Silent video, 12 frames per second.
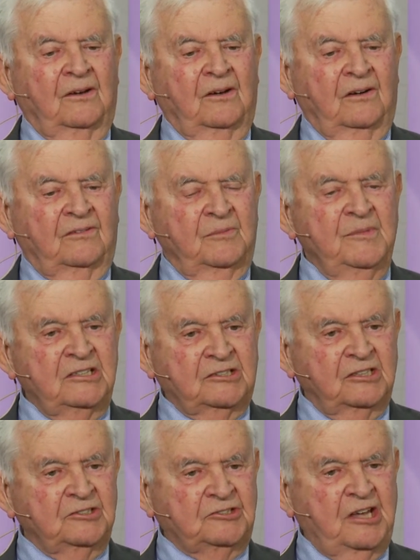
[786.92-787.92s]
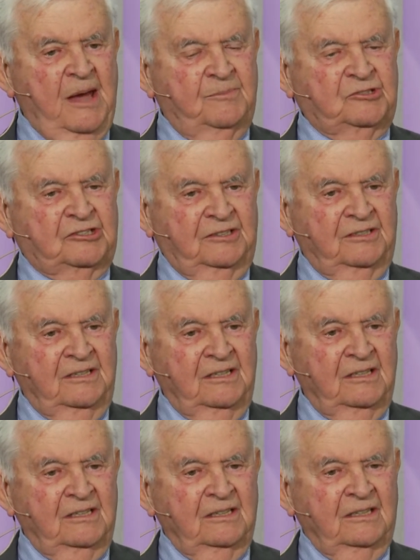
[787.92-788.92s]
of a misconception
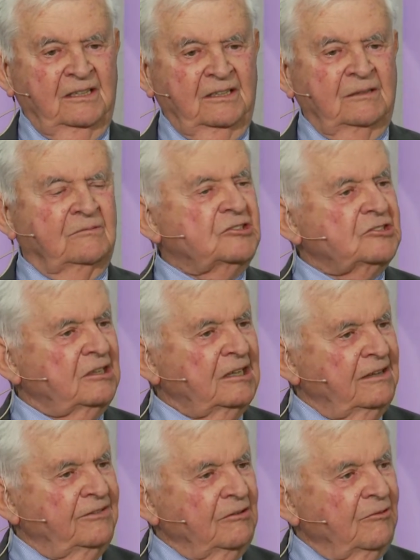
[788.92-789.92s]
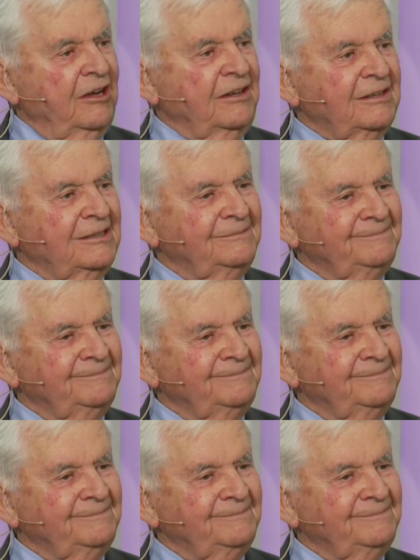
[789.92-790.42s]
that we're still living with.